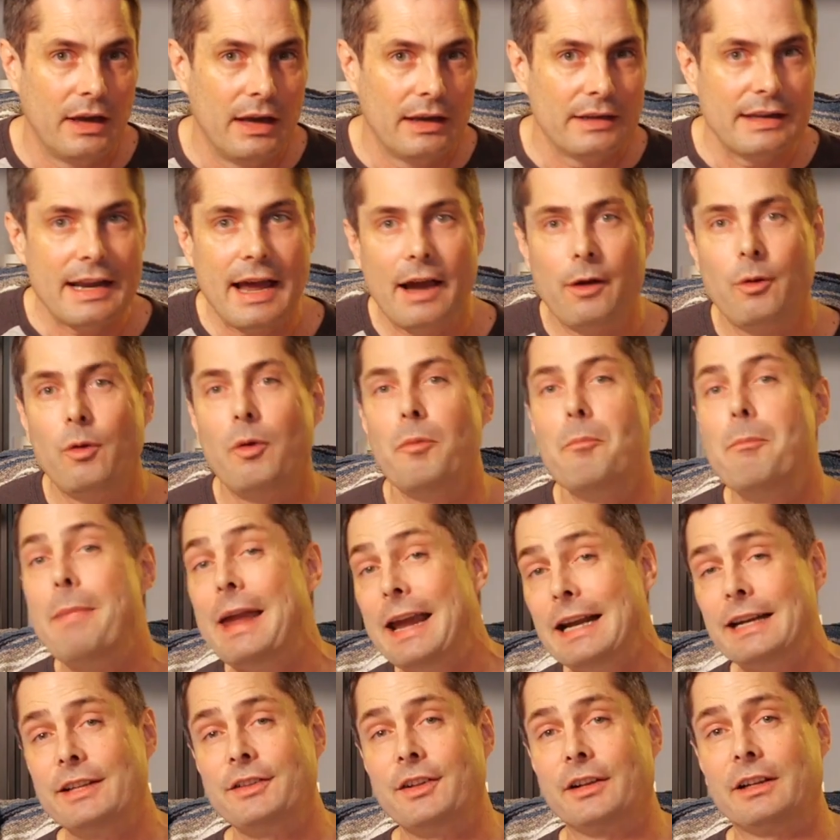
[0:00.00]
Now,
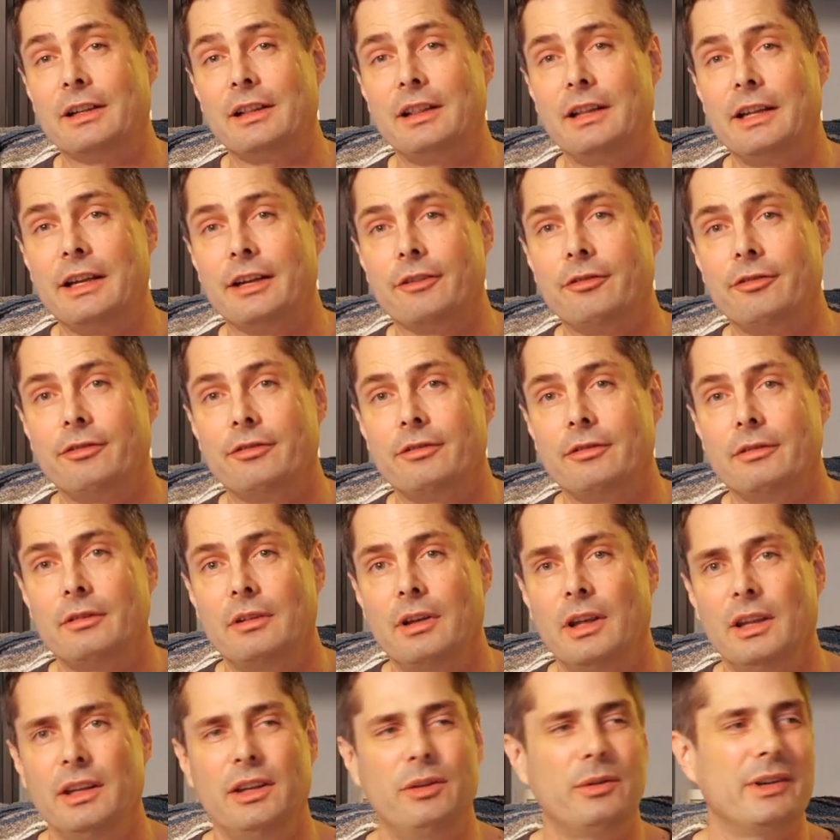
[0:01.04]
man in the cliff,
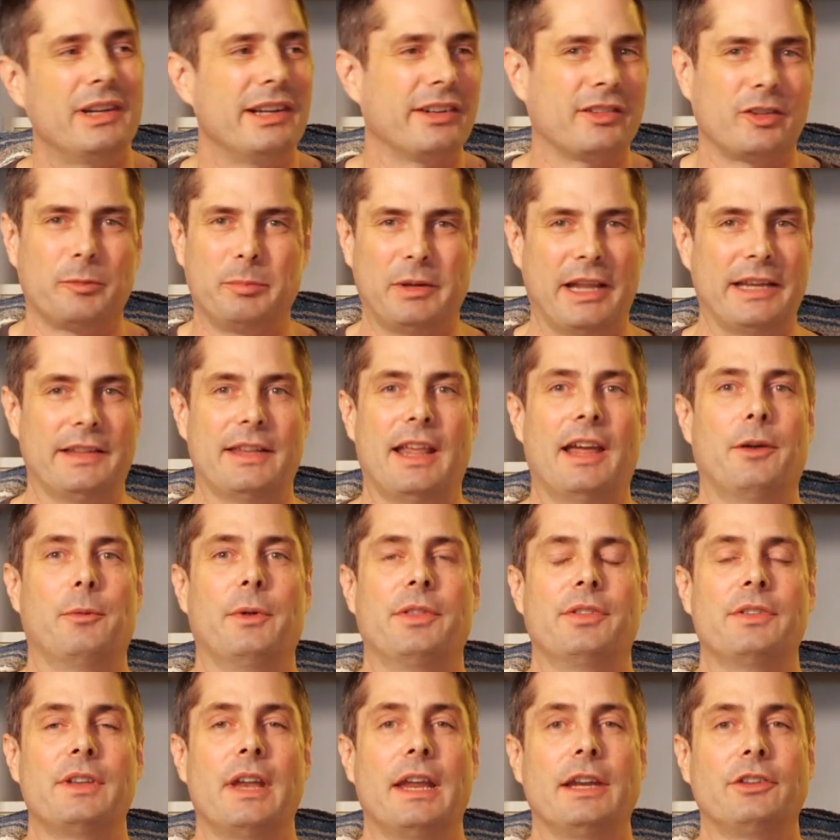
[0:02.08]
you can explain that
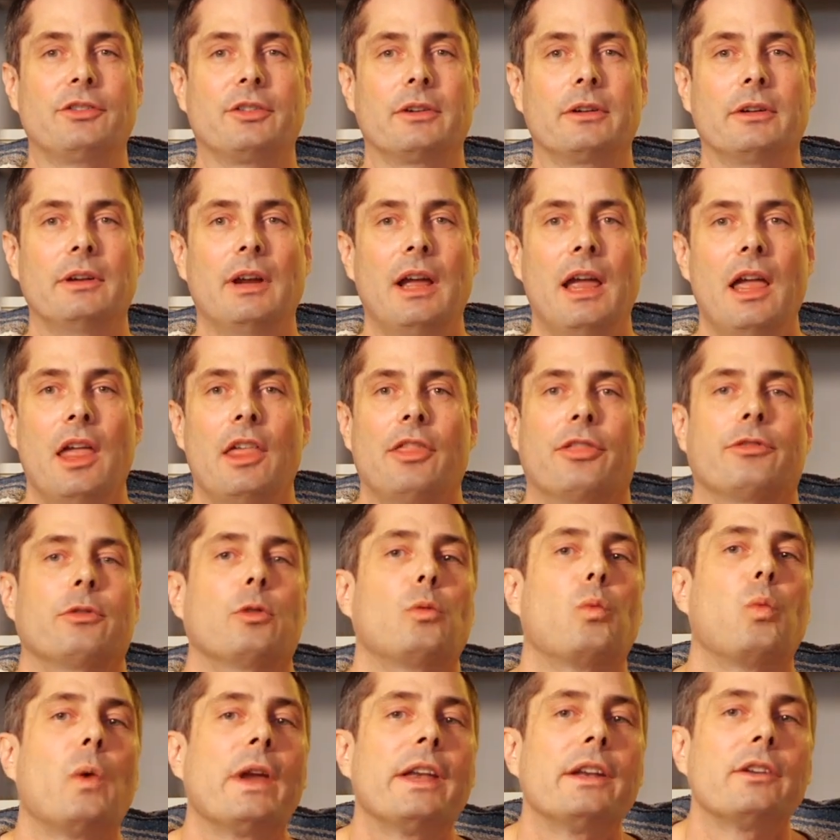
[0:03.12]
with nature.
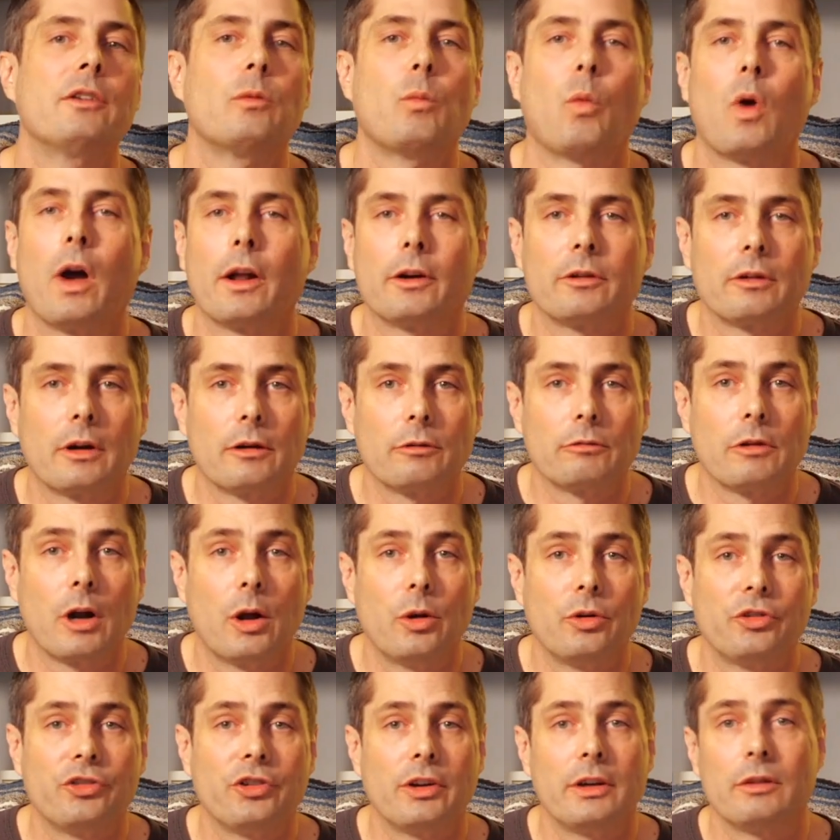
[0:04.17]
Through wind and water
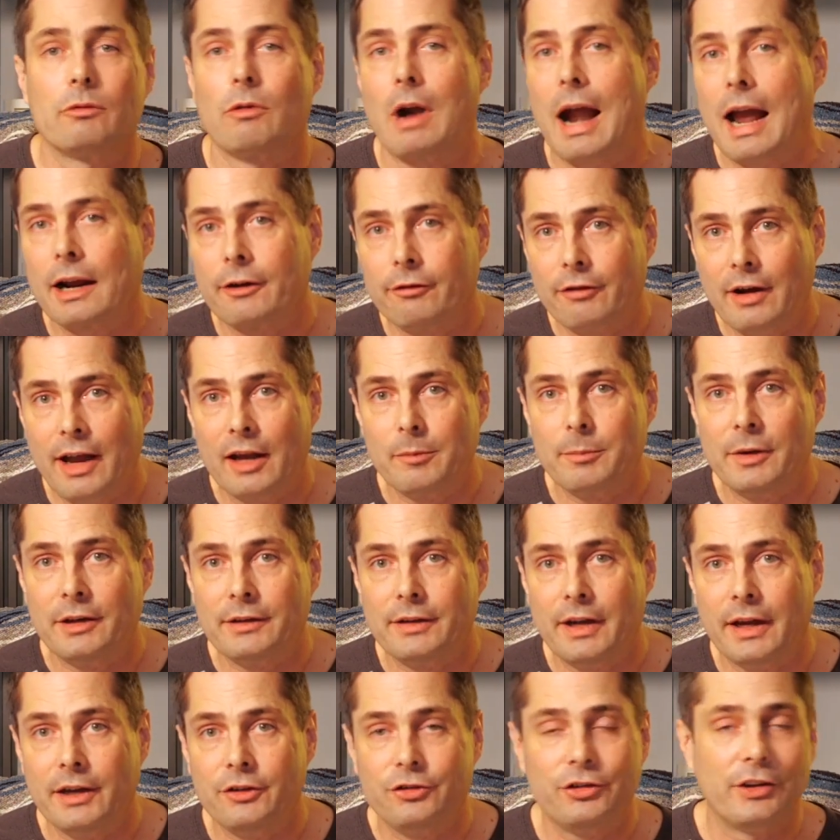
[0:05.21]
erosion, rock
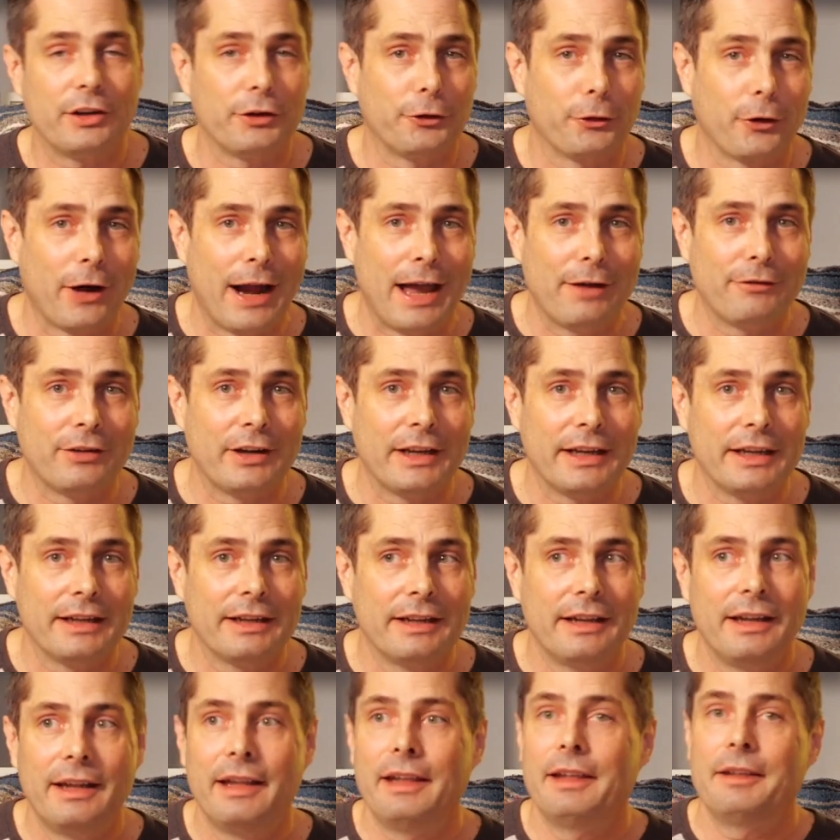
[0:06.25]
fragmentation, and
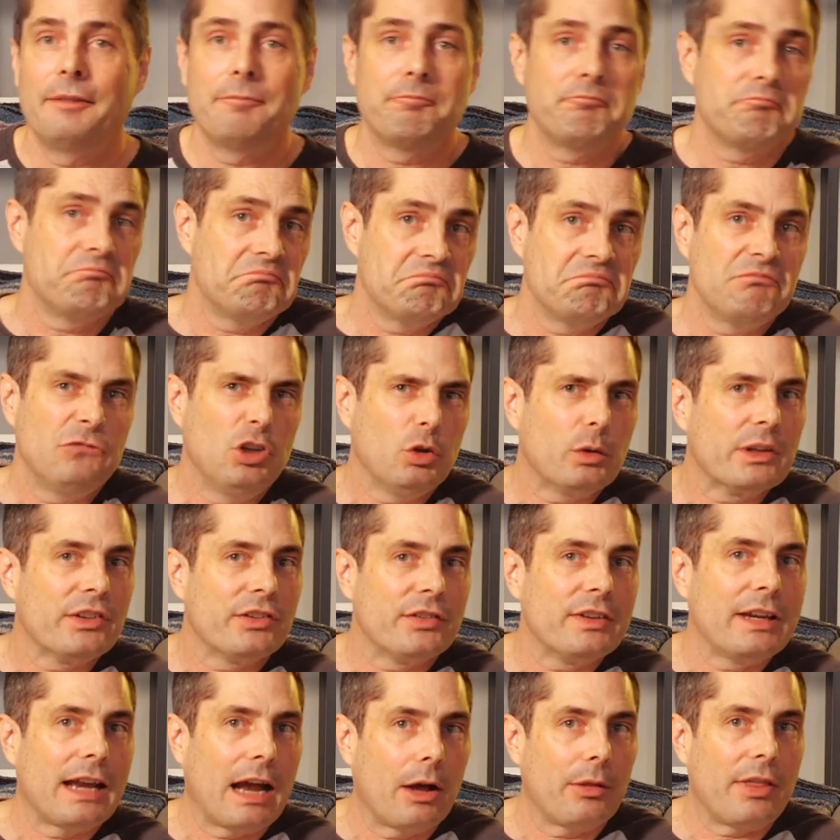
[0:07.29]
gravity, you can
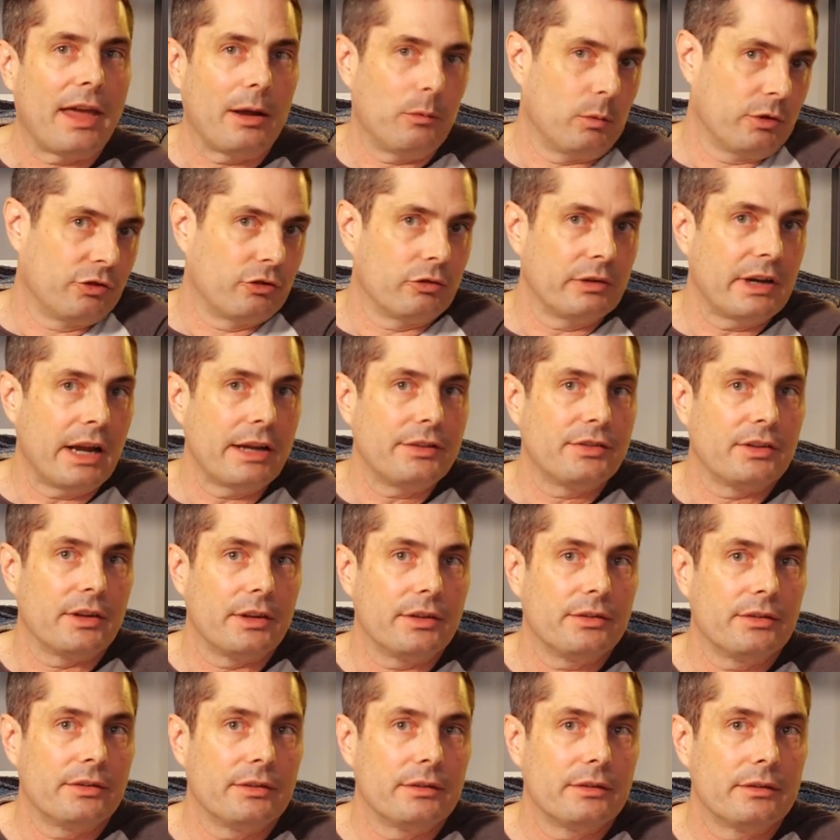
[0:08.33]
see how that would create
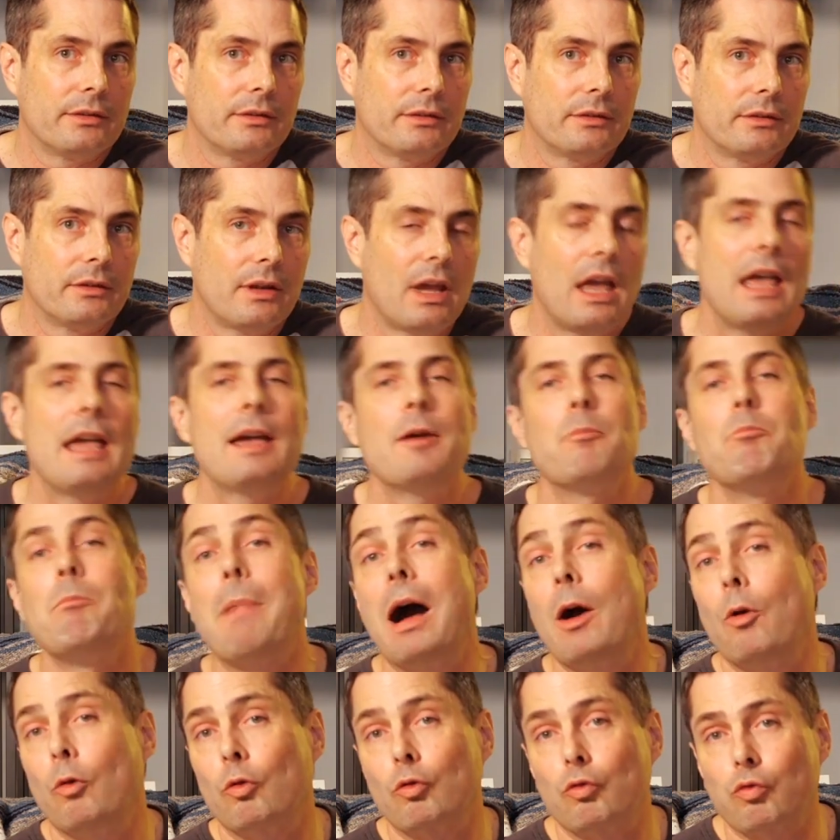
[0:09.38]
this.
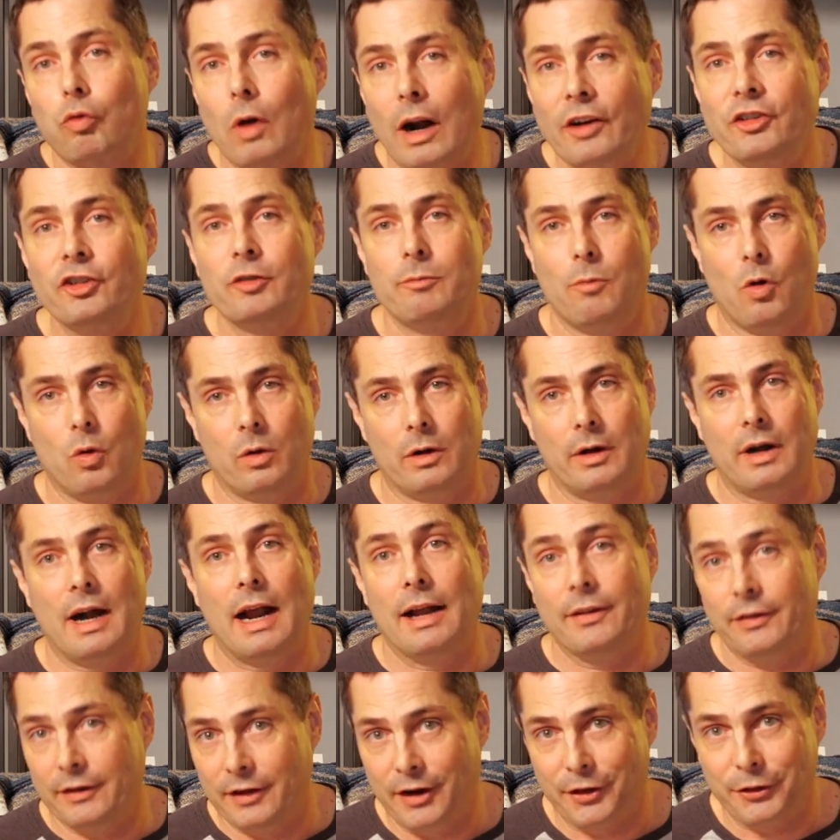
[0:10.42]
Mount Rushmore,
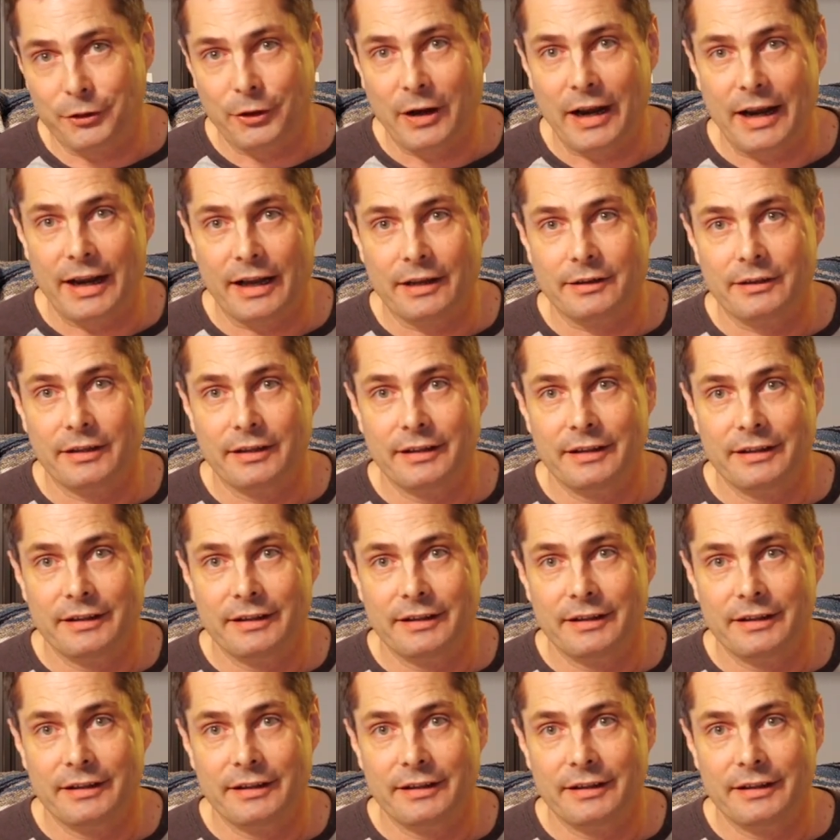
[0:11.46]
on the other hand,